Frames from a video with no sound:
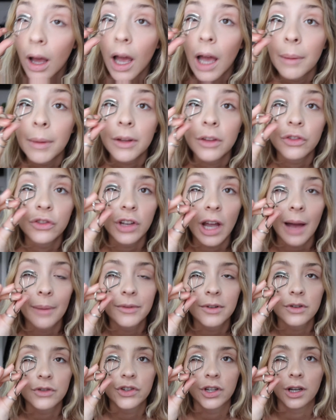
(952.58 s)
I mean,
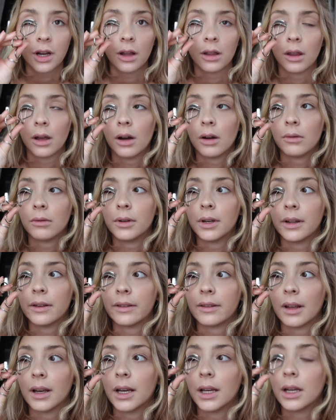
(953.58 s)
job searching alone
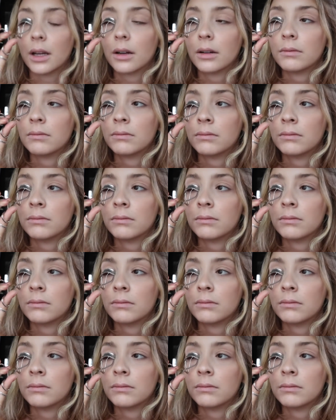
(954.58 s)
is like